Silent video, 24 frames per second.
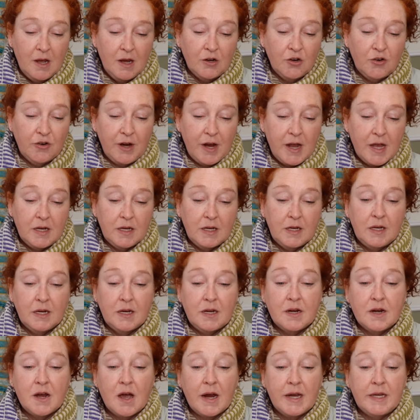created
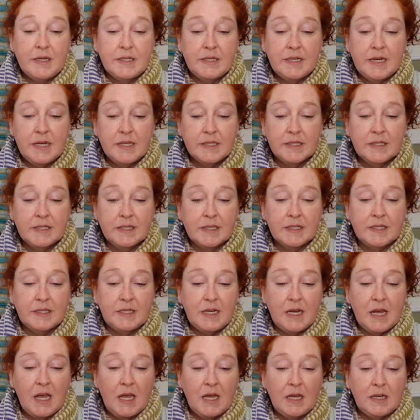in
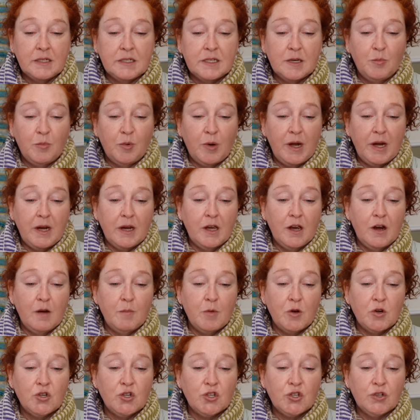1968 to bring
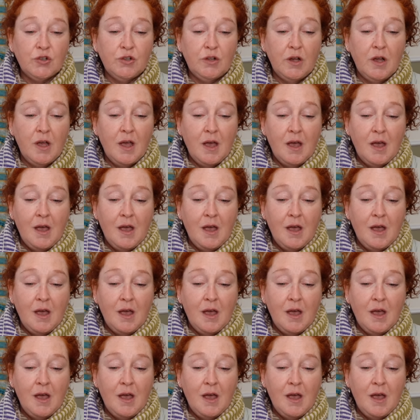commercial